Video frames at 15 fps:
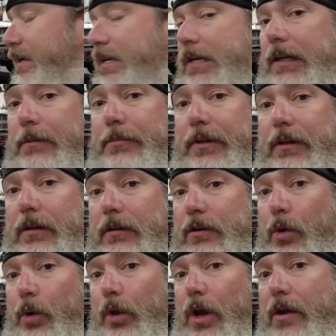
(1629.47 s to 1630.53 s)
beat up the
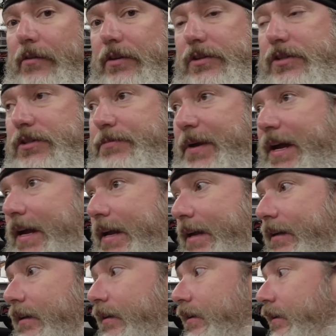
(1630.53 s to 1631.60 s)
coilovers as
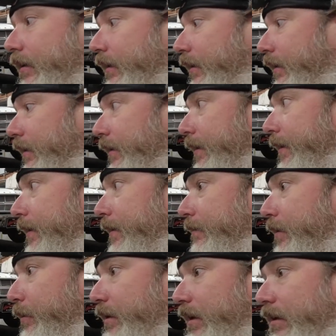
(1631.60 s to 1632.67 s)
bad, and um,
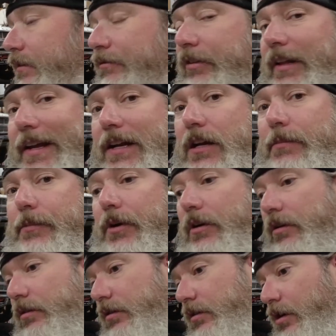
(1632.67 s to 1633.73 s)
then we can deflate them
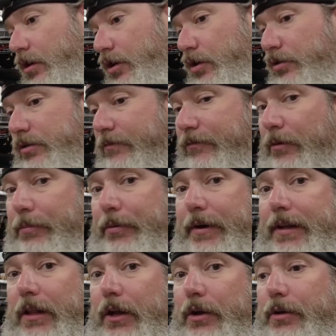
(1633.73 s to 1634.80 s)
or, or use them for
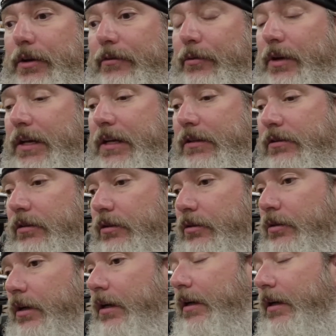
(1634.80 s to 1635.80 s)
preload if we need to.